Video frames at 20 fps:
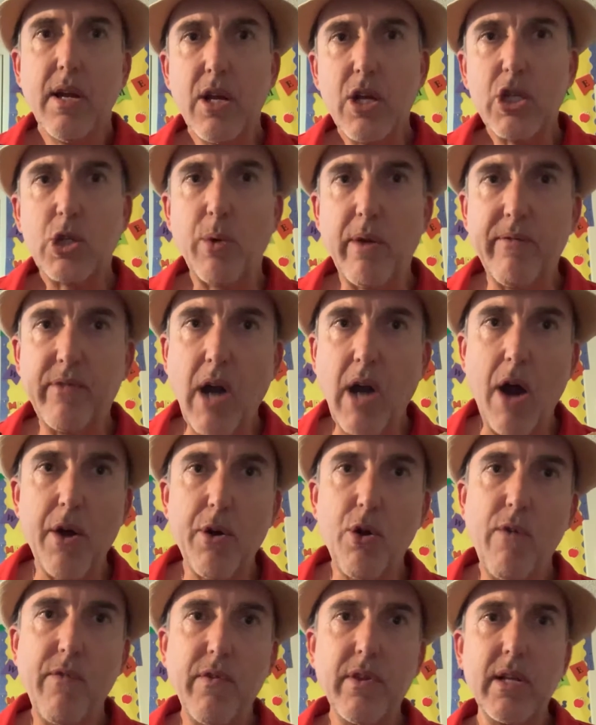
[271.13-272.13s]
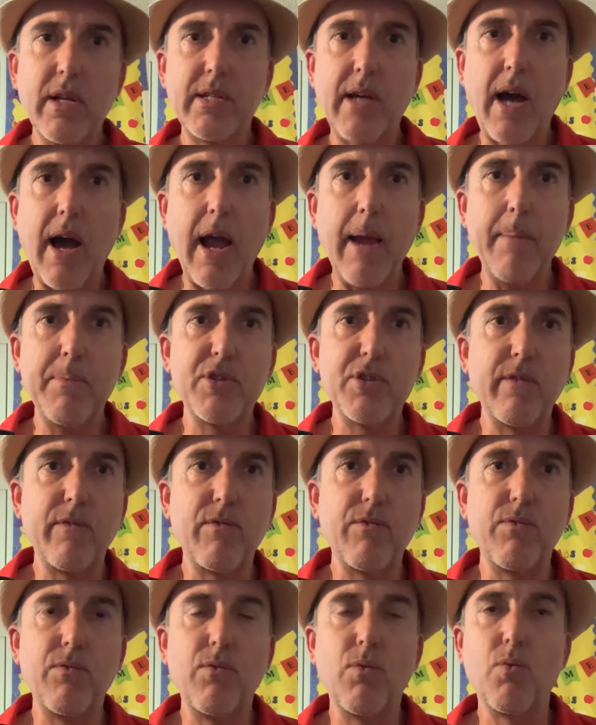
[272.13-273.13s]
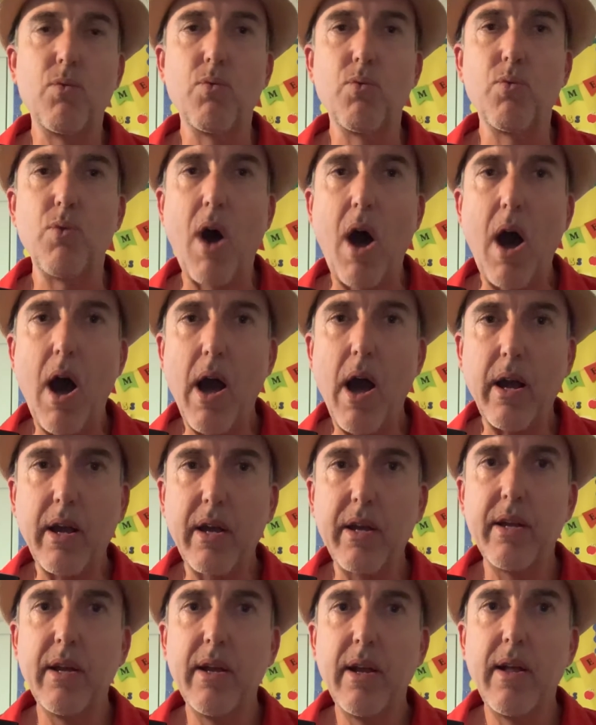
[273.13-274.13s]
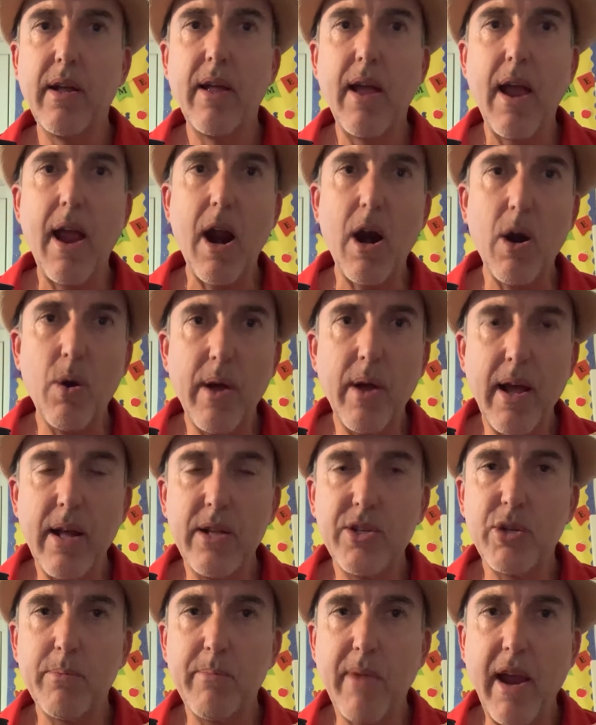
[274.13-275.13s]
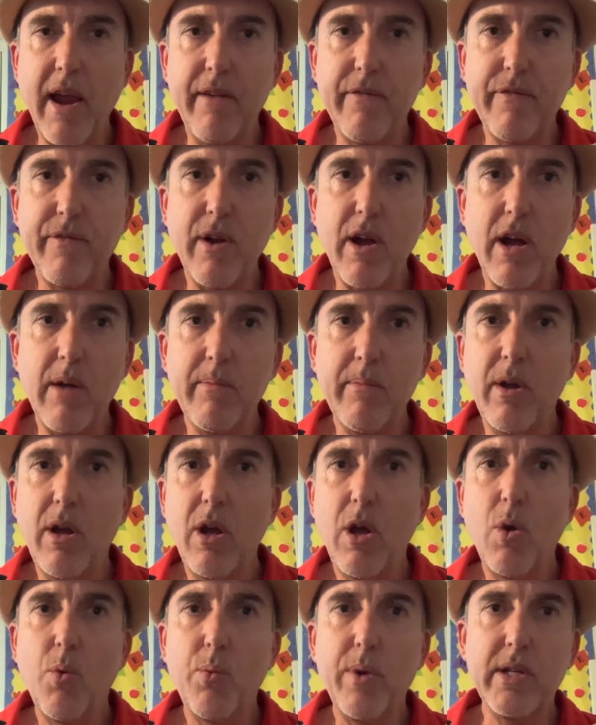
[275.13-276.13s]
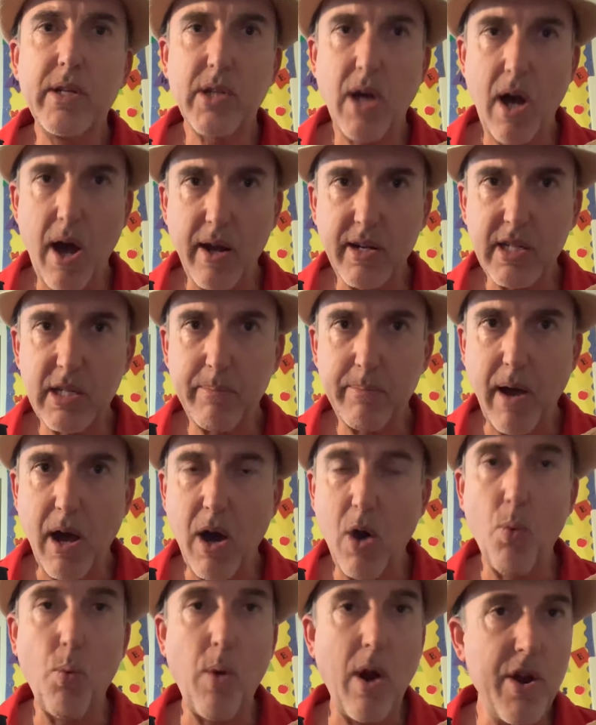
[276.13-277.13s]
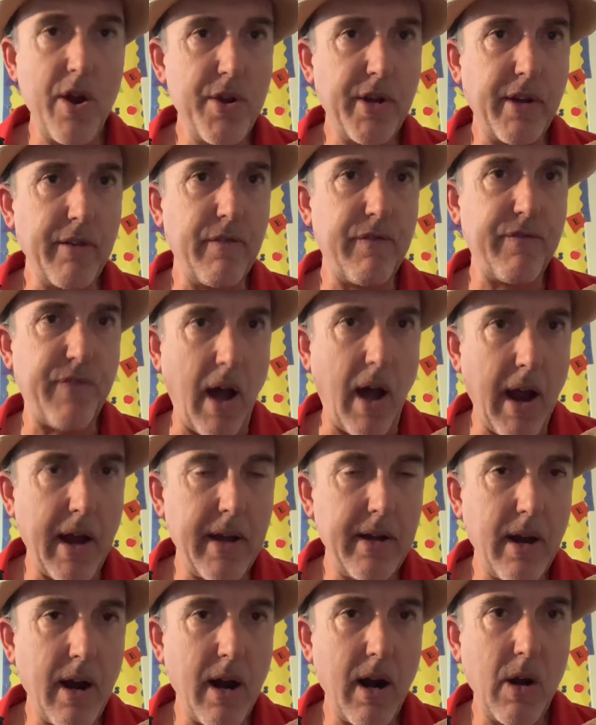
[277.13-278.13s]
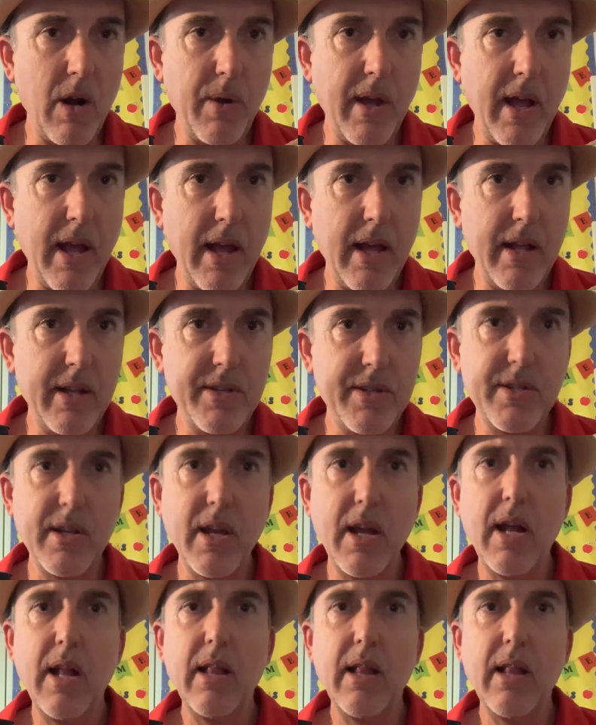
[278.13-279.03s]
So we've gone over the types of rock arrowheads are made from. We talked about where you could find arrowheads.